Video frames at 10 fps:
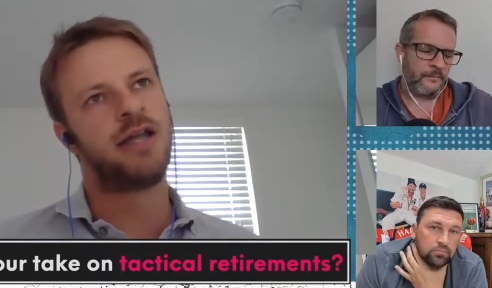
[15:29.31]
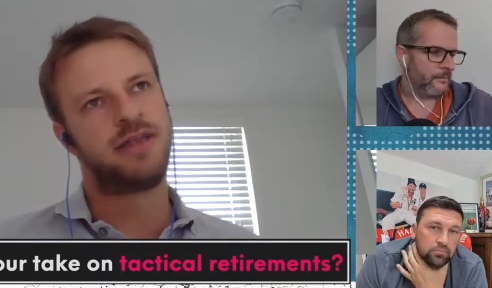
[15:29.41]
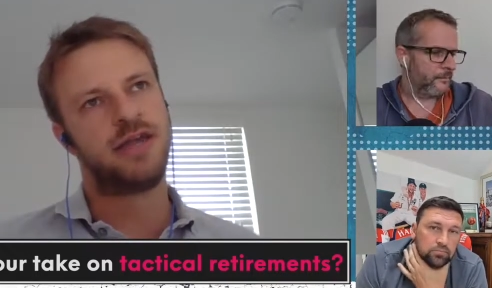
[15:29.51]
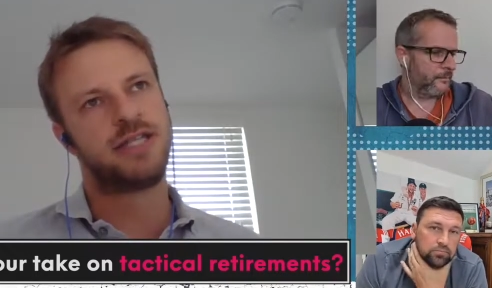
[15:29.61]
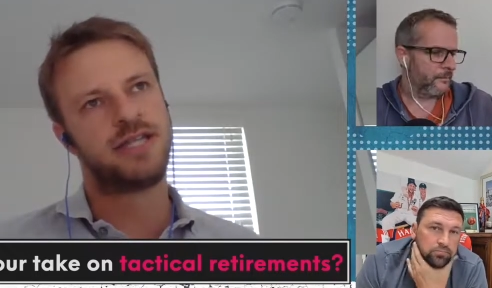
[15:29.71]

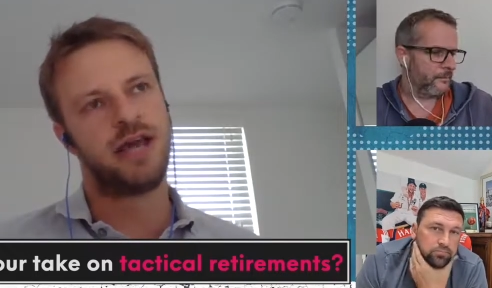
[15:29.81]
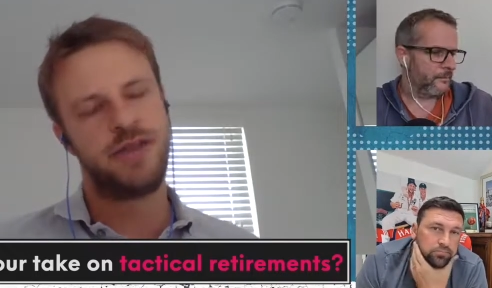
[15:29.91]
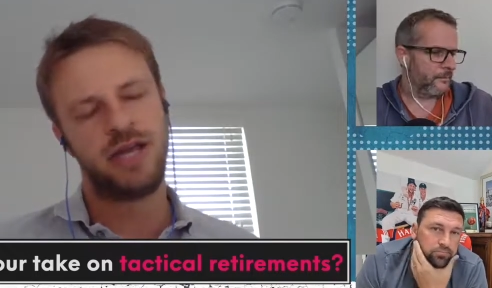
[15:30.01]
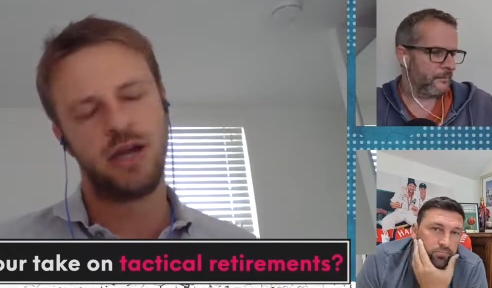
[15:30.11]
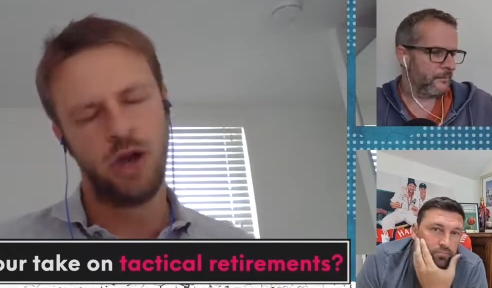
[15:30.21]
Speaker 1: I
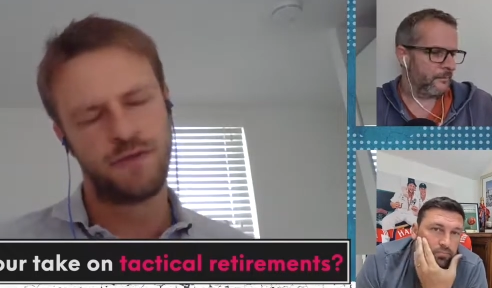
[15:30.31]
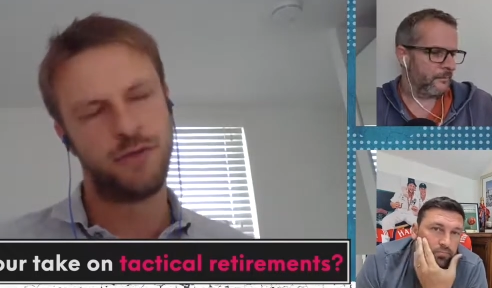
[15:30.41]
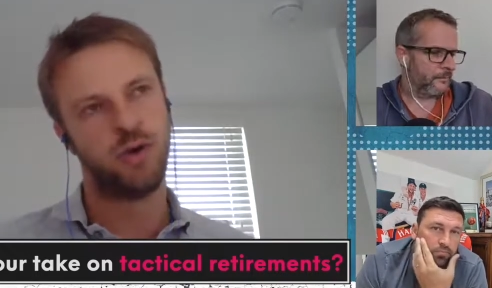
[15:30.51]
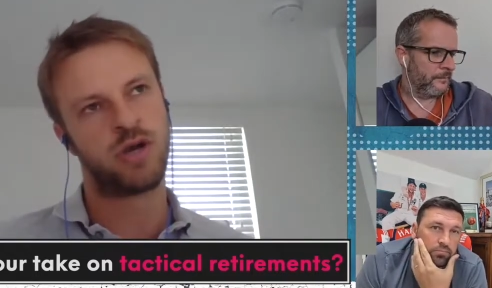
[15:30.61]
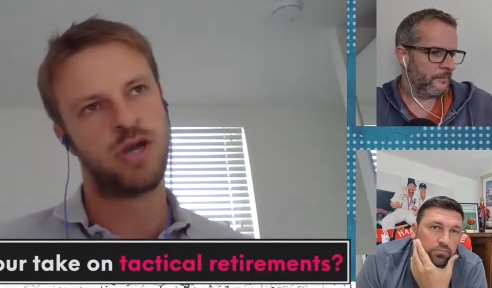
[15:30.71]
think a lot of
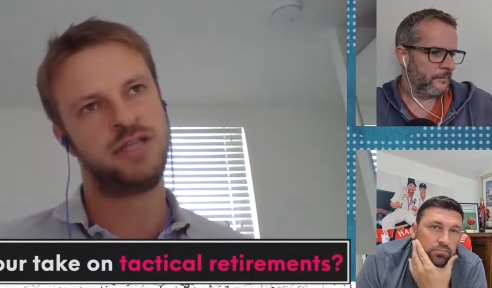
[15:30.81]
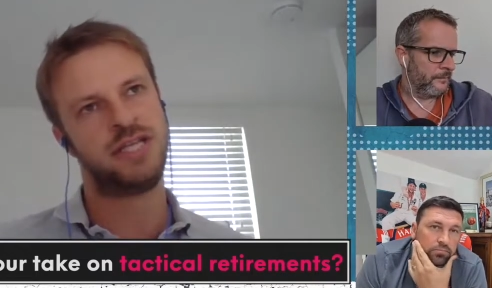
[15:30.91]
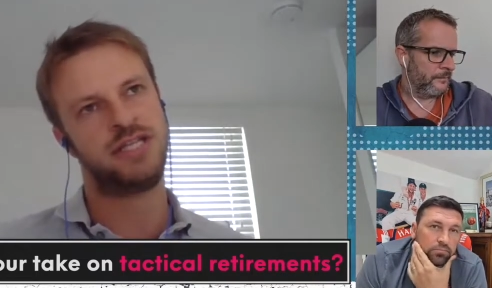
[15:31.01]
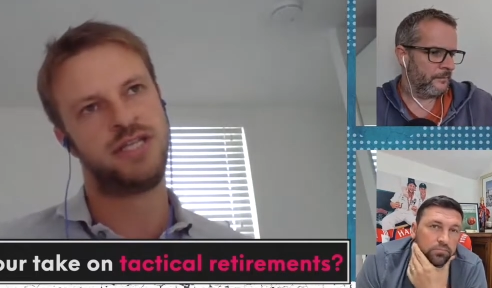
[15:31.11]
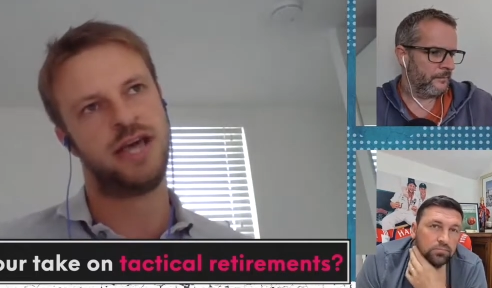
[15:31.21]
thought goes
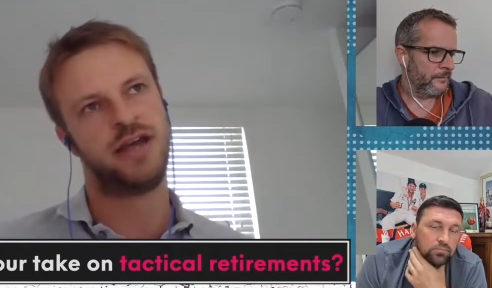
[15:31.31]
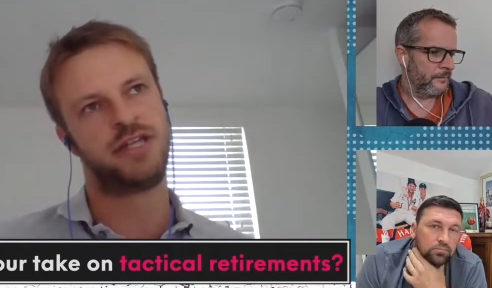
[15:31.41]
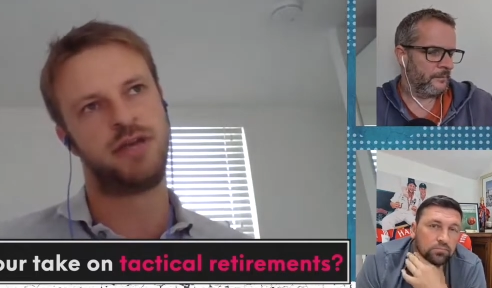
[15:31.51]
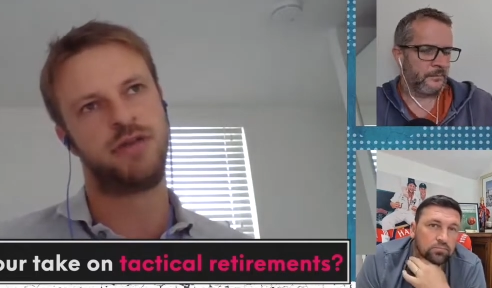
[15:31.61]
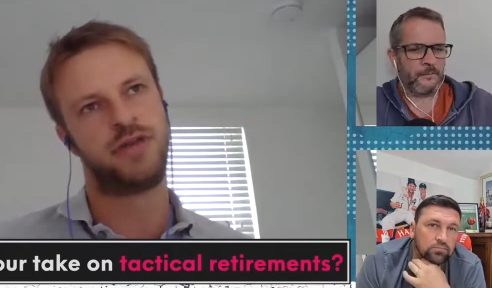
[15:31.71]
into it, and I
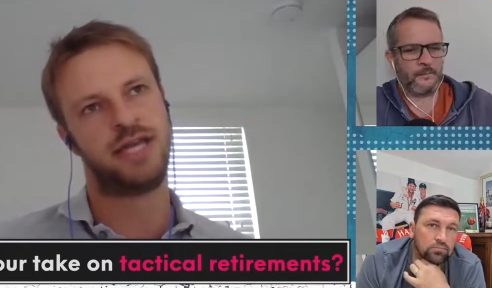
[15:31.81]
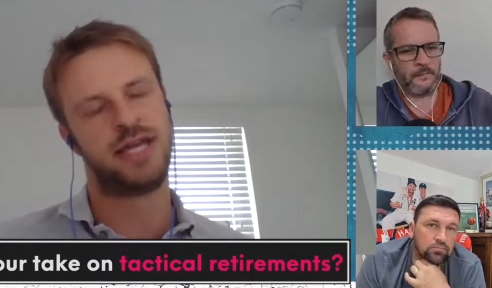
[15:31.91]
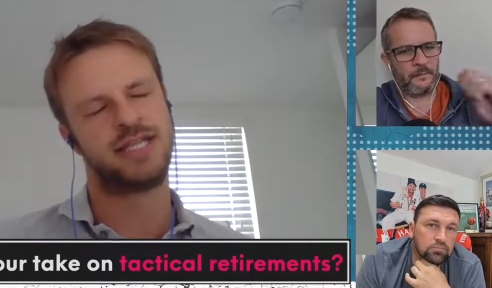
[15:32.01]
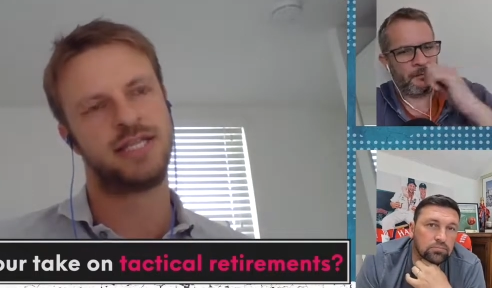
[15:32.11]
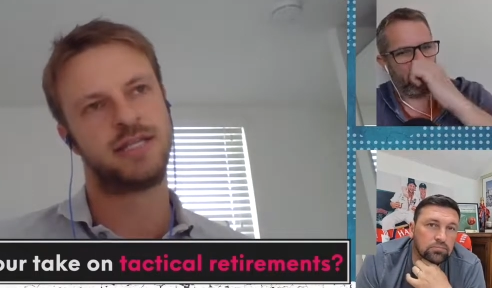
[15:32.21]
don't think
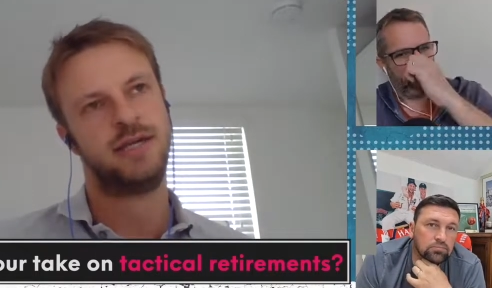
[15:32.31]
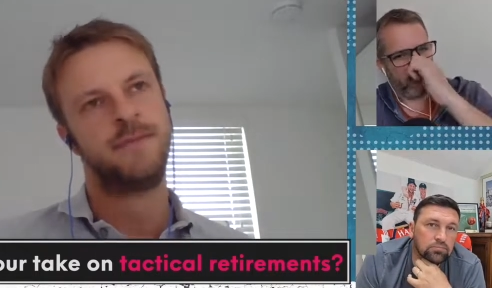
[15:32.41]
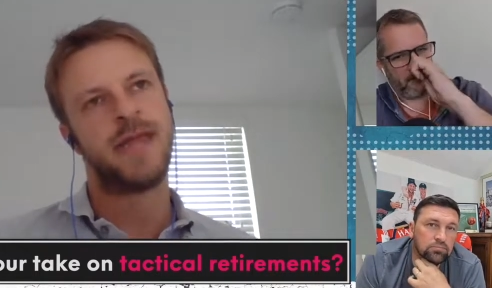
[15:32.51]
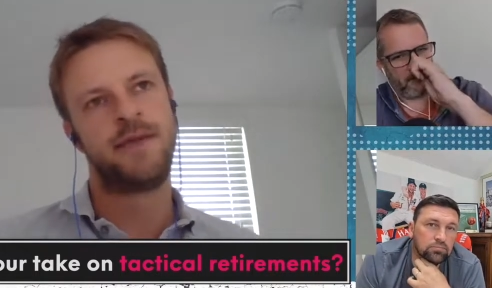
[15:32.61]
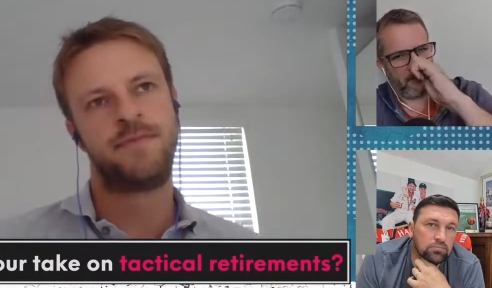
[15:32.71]
it's as.
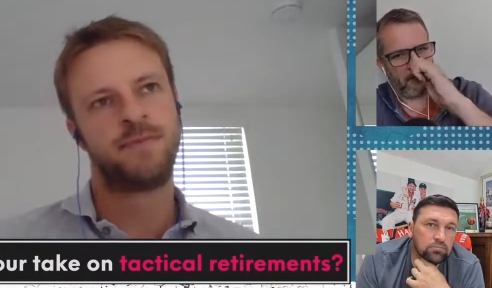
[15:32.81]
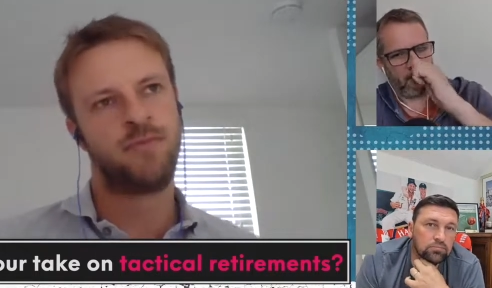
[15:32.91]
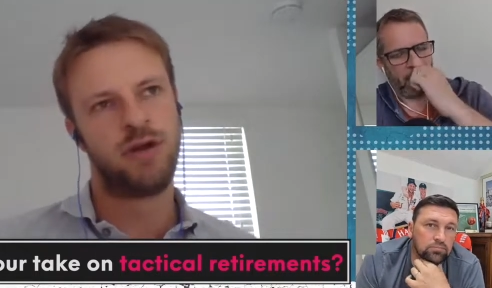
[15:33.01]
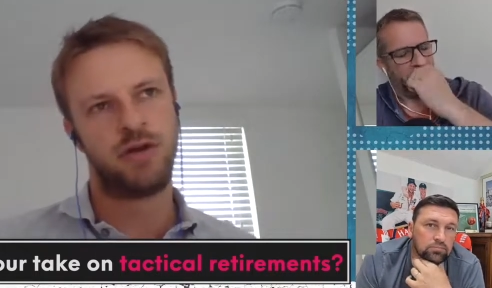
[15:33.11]
And we're not,